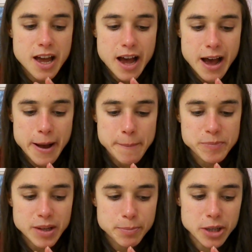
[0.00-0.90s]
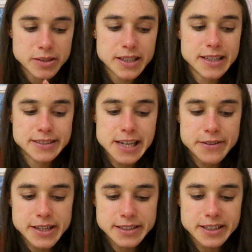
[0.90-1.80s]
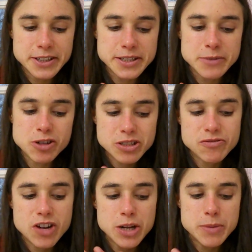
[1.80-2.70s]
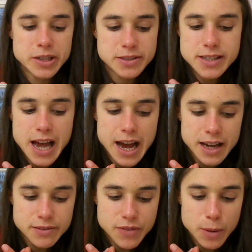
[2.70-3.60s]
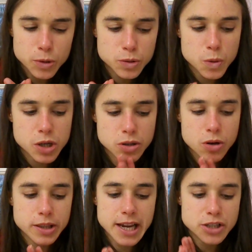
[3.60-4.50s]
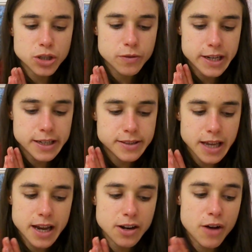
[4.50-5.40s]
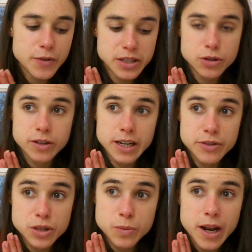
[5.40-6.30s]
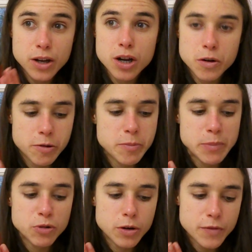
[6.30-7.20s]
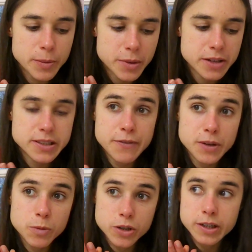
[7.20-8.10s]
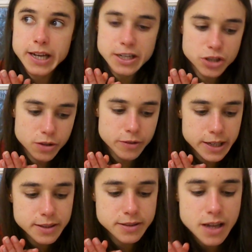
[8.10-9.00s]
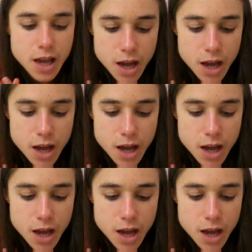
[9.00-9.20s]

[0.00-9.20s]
Um, books in this series include the Rotten Romans, and there was one on the ancient Greeks, and of Historicalis as well. I can't quite remember all of them, but there's definitely one on the ancient Greeks.